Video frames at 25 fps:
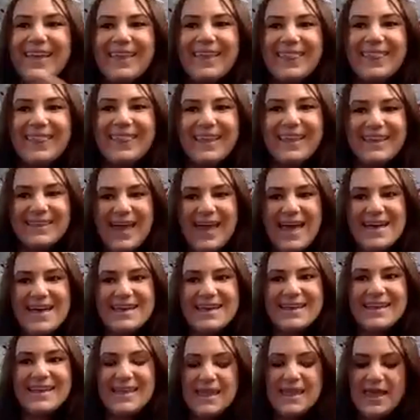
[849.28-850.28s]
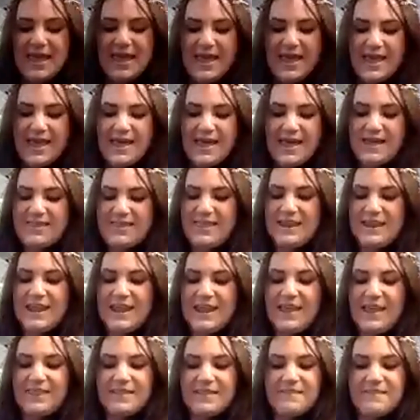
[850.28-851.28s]
like that. And then
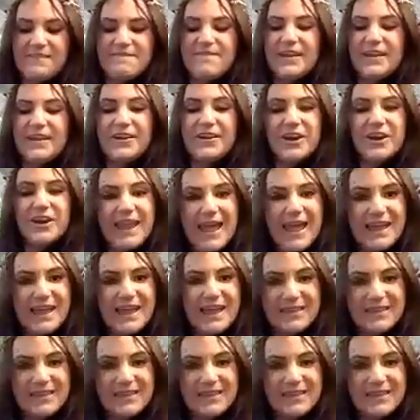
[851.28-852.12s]
at the very end, there are a